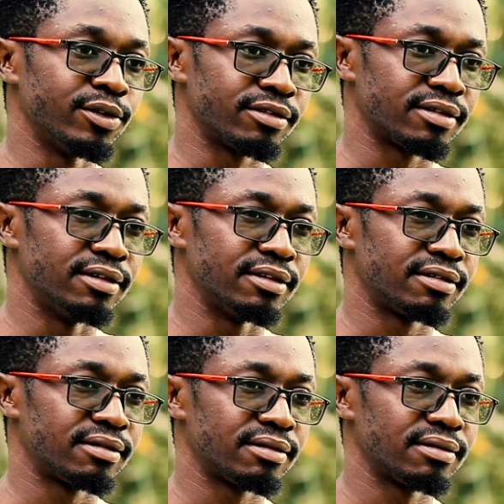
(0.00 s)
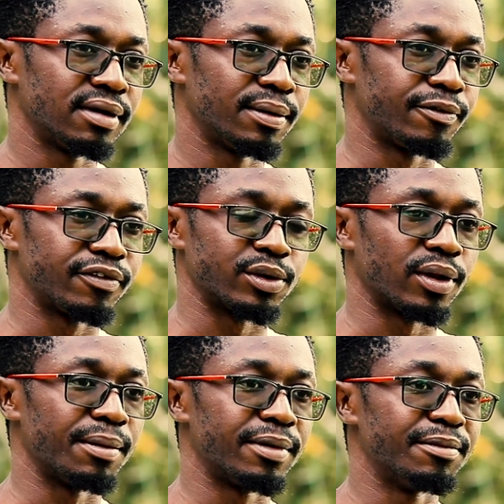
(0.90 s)
used this
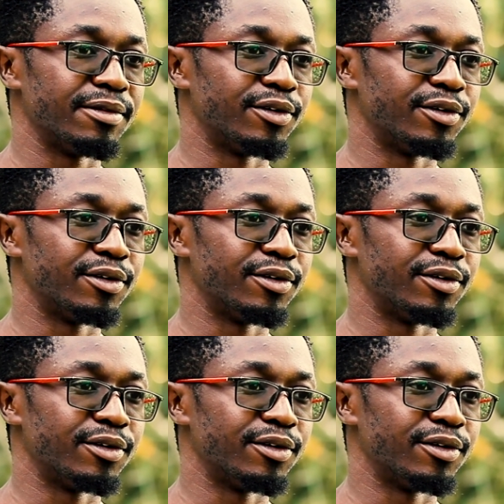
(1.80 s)
professional camera